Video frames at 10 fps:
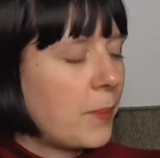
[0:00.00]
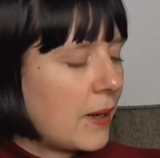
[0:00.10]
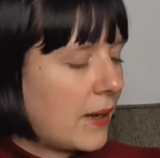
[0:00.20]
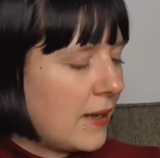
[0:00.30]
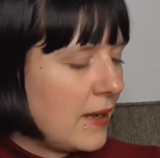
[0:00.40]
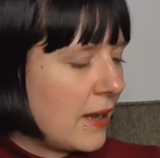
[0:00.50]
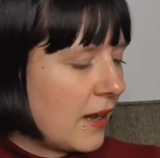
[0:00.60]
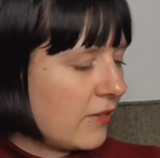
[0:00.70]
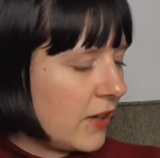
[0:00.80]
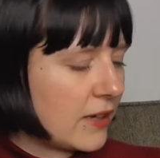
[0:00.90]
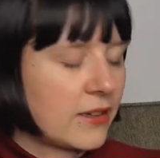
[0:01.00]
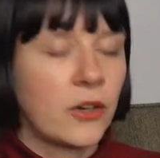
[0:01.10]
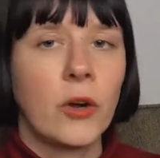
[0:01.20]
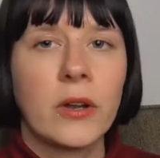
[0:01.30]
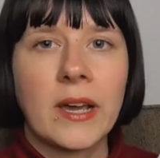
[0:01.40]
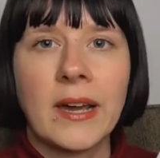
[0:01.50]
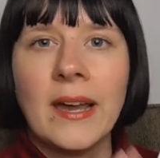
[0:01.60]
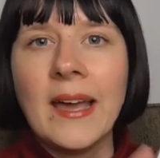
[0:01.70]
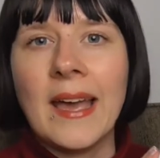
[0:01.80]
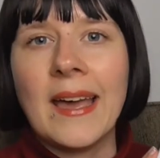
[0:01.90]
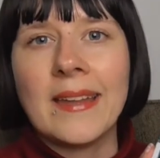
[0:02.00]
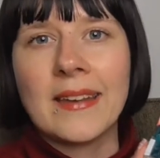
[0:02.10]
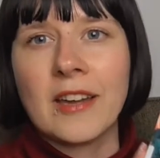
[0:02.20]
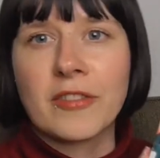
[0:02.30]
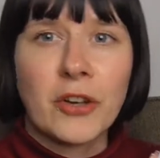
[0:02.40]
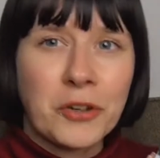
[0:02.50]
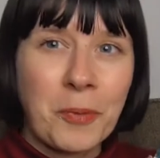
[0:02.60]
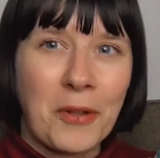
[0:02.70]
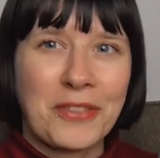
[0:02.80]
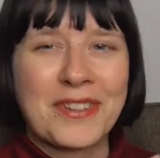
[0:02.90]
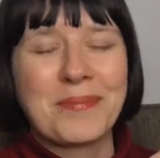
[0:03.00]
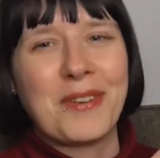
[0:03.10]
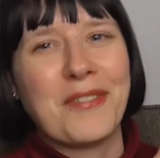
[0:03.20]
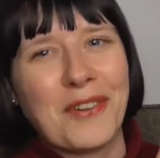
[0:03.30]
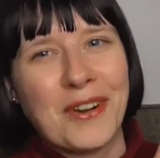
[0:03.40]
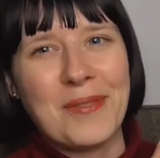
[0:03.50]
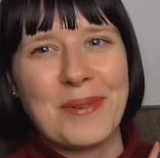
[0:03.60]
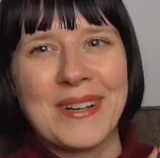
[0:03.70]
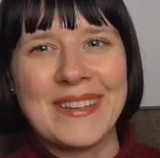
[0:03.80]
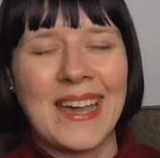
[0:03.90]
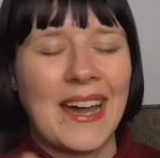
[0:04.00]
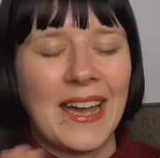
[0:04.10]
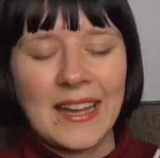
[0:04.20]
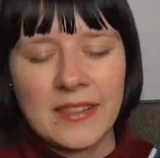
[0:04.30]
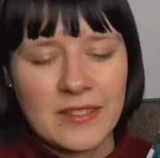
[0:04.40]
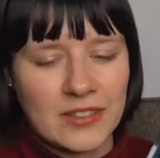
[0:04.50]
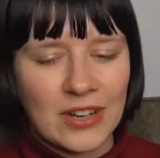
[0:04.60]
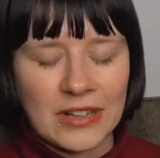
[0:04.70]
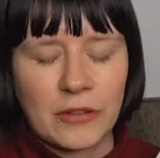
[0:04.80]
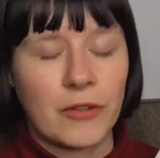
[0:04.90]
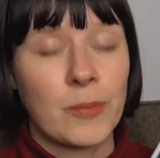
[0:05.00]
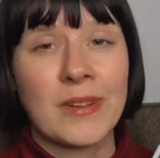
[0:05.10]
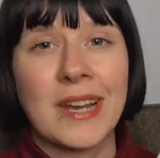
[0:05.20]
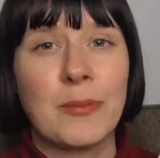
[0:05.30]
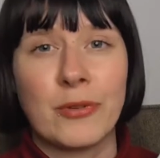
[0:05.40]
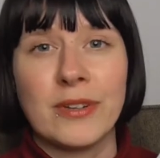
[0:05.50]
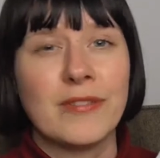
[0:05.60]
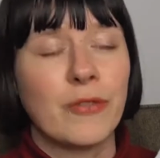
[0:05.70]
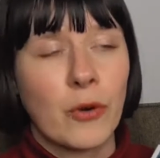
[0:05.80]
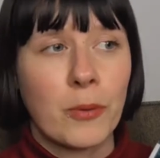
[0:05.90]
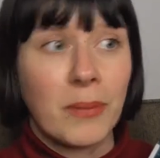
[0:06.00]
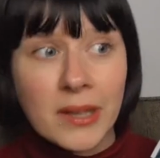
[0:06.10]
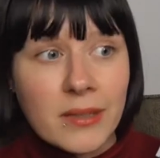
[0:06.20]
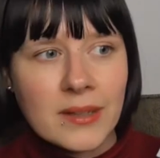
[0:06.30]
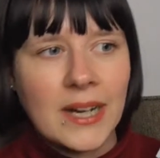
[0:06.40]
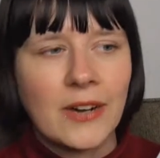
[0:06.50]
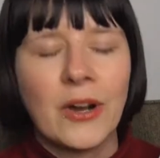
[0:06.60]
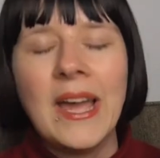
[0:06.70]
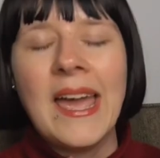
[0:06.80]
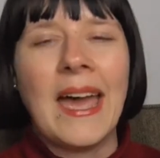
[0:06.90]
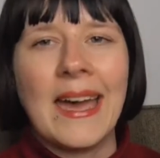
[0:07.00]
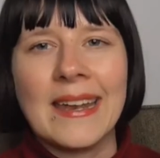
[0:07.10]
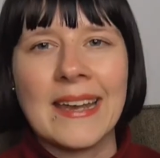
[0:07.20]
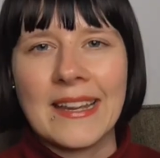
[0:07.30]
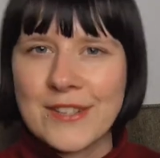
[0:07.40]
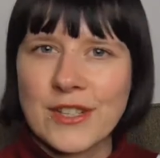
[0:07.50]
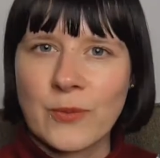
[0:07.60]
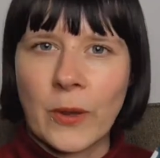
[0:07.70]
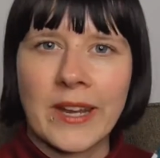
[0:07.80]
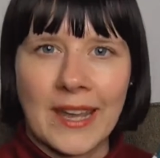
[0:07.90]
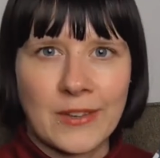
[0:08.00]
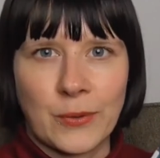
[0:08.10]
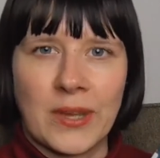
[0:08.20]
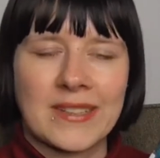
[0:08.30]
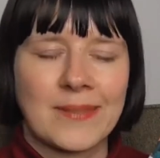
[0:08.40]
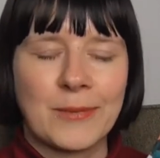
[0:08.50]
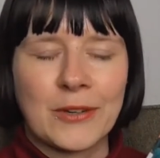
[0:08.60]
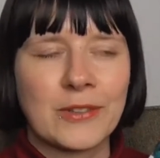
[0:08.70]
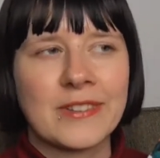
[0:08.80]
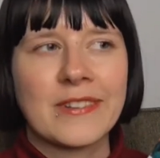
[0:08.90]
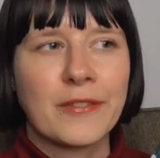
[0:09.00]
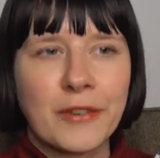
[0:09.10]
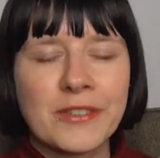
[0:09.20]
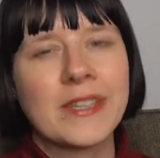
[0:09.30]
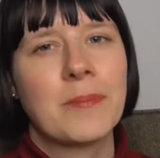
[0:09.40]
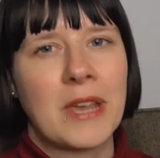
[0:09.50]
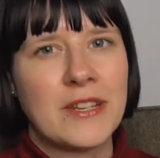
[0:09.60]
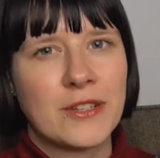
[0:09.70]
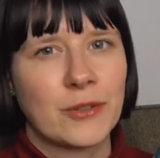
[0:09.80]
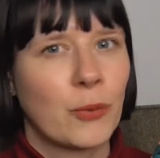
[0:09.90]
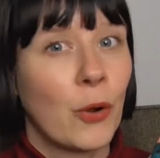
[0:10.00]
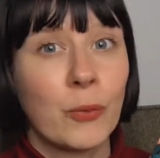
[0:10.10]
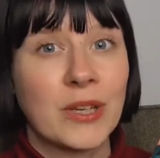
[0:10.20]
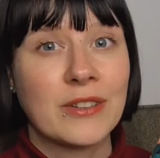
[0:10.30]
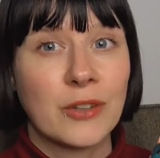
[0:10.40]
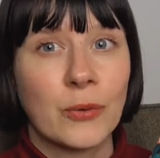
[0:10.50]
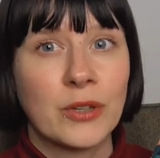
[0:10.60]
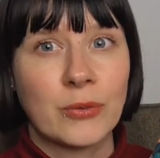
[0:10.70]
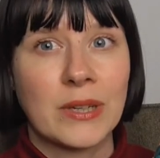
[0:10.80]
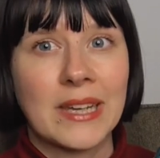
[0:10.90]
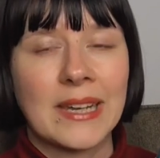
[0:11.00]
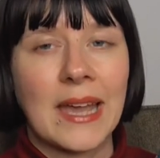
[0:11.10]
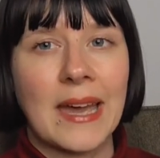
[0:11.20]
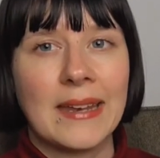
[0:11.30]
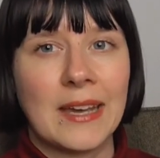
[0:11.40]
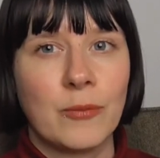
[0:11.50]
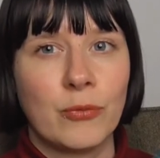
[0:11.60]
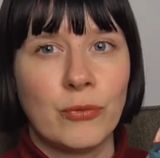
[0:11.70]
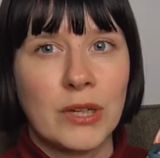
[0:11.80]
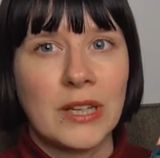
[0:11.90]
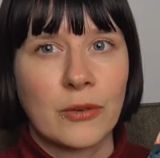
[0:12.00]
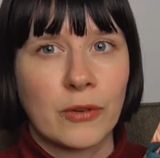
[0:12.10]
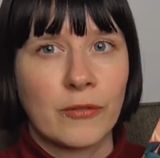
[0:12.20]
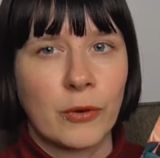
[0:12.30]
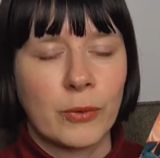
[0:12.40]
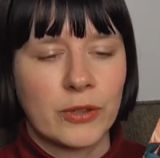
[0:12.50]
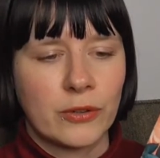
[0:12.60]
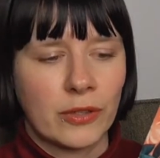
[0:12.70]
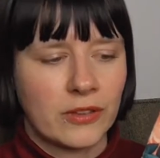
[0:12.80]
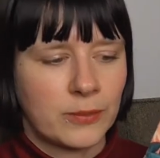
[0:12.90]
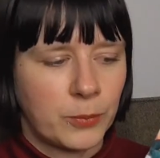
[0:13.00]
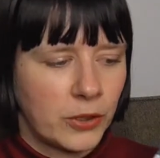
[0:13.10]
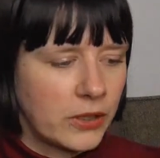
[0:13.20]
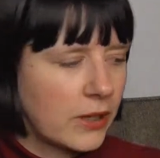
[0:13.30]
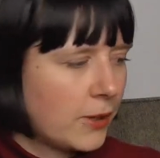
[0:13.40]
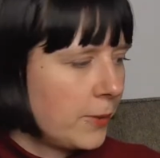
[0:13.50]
by Afia Atakora. And I've talked about this before, but yeah, I have this checked out from the library for a month now, and I just want to get to it because the first 10 pages were already so intriguing, and I'm really looking forward to this book.